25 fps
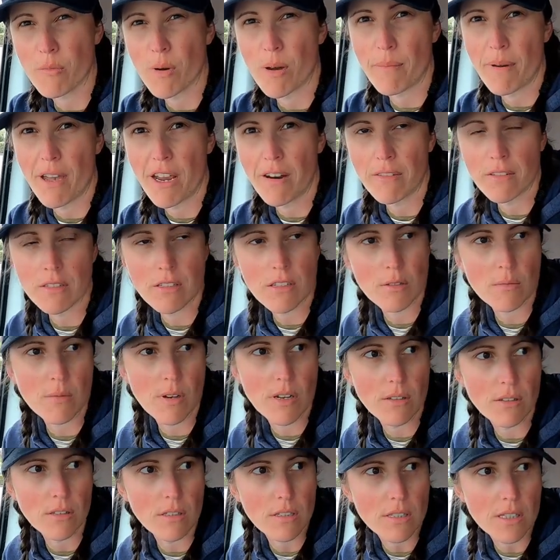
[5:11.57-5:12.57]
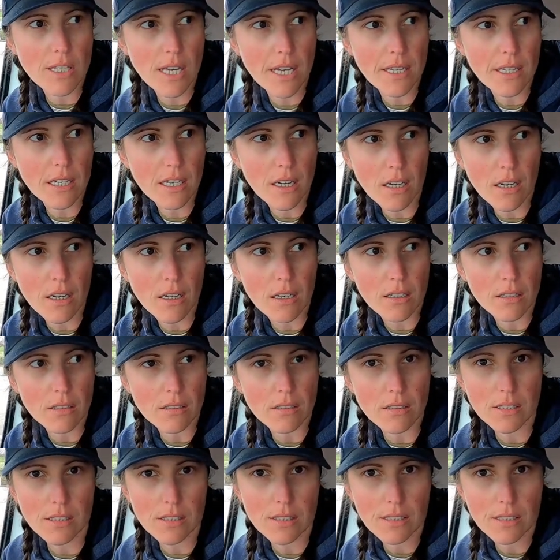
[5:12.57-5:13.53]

for my parents as well because they are